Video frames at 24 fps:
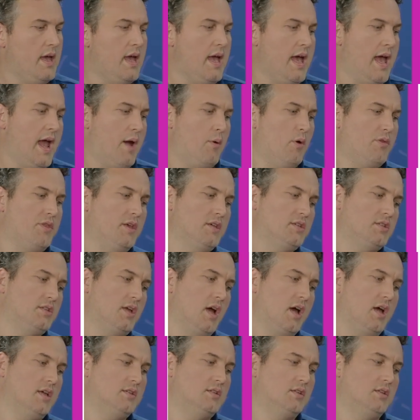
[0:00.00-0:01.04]
And what this
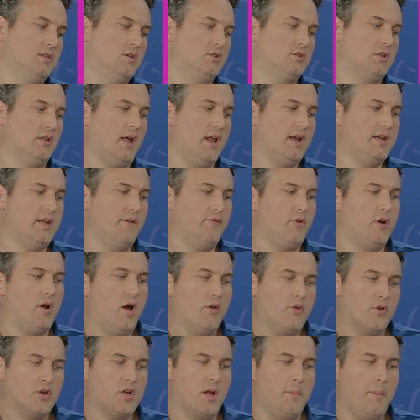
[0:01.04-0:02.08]
does, there's a lot of different
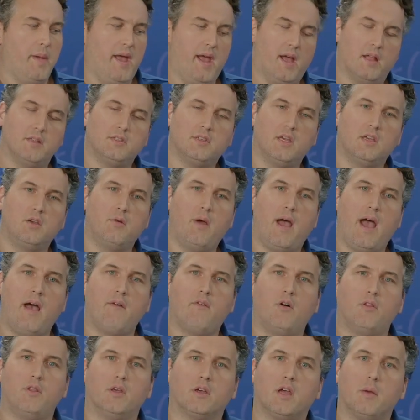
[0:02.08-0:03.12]
other commands that you
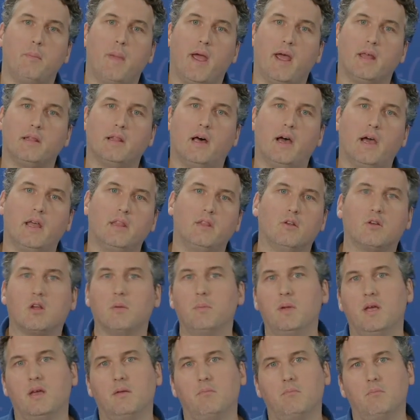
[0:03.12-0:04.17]
have on the command line. There
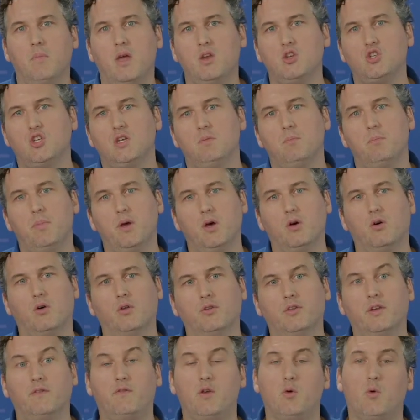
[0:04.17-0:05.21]
can be ng
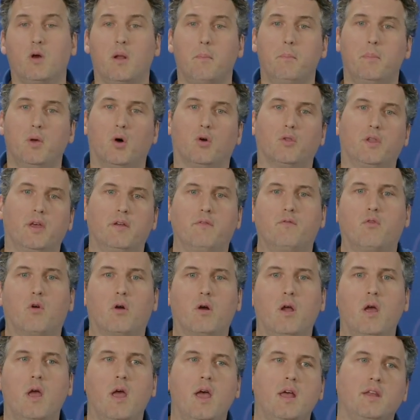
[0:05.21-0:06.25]
build if you want to build it
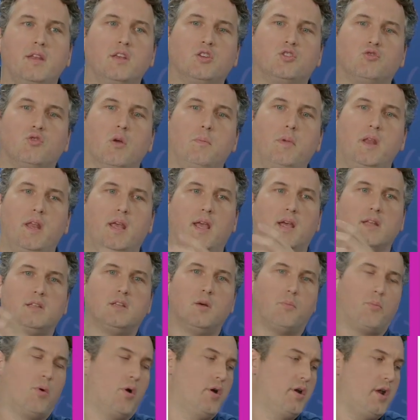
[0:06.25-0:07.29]
for distributing it
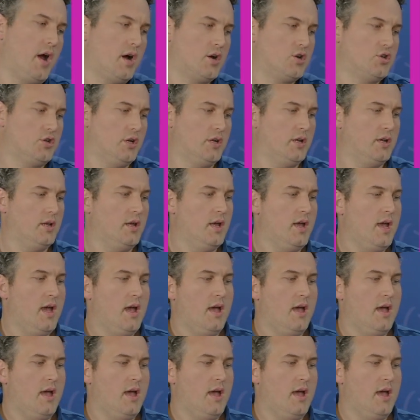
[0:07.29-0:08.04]
to production.